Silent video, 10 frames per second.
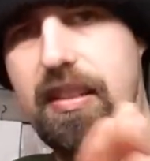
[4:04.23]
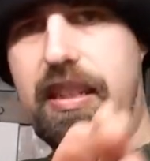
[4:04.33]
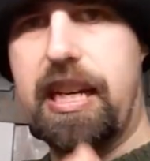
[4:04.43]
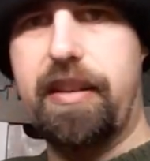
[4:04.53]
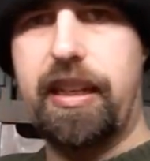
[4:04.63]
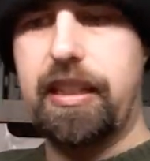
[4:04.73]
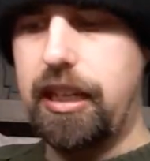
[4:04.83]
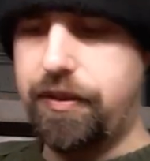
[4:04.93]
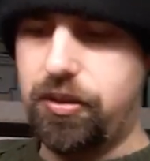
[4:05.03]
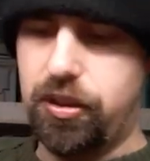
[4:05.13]
yeah, it
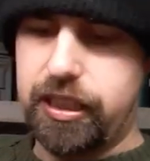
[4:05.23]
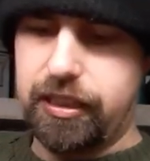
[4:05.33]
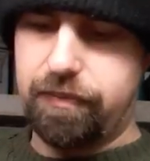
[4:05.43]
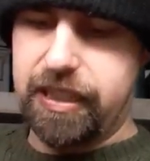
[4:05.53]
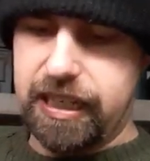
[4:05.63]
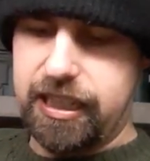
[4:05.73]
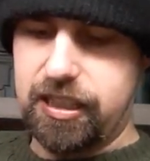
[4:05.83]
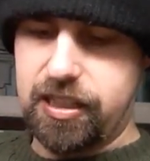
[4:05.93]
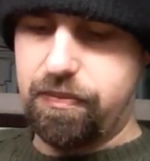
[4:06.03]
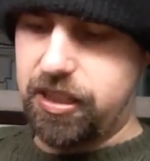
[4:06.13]
leaves nothing
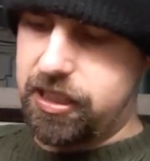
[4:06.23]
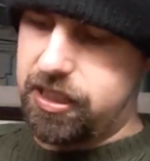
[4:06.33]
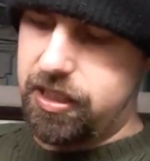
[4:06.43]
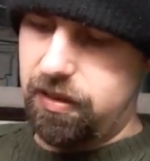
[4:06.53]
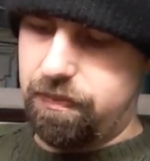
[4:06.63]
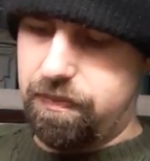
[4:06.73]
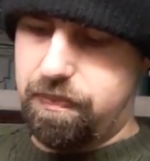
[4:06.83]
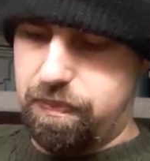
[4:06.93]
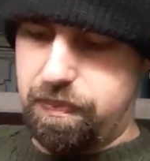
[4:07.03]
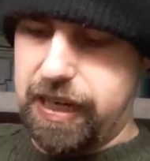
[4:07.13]
behind, but it's still
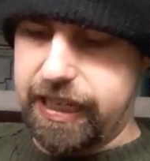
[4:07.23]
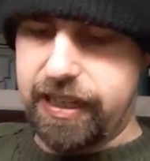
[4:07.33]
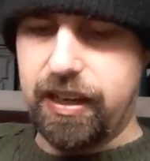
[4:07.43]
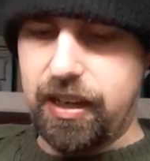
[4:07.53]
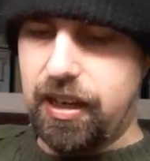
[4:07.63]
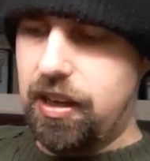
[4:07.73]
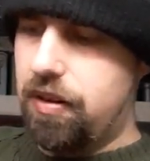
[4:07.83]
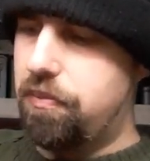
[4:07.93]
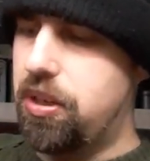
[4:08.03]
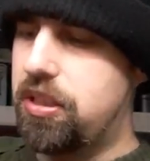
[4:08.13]
black.
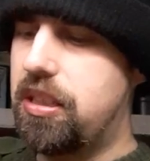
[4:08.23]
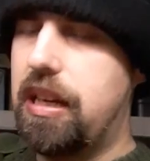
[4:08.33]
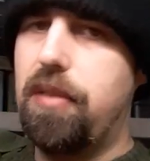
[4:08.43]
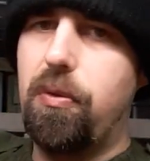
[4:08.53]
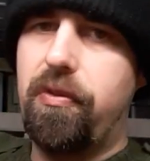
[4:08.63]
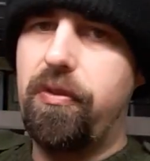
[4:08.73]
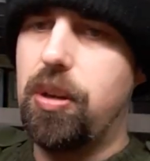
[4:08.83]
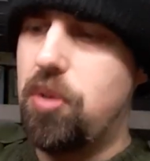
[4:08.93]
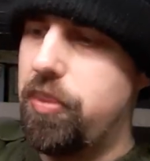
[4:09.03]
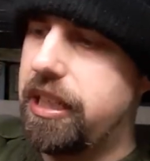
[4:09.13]
But the
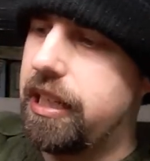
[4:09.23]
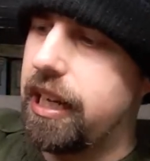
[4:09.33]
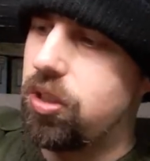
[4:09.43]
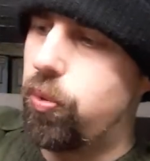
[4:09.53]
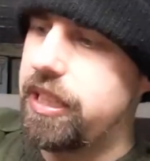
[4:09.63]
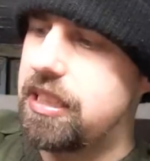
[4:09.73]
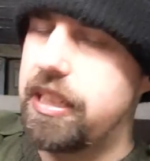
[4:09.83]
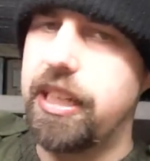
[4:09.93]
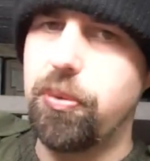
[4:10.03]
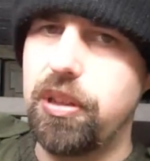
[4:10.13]
moment it gets wet,
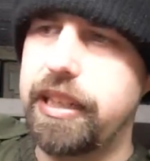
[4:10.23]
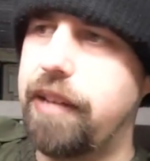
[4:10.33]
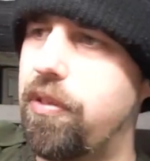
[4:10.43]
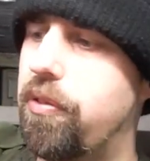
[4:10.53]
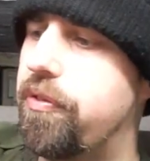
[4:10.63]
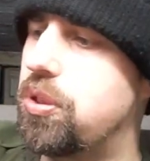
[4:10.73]
it will give off.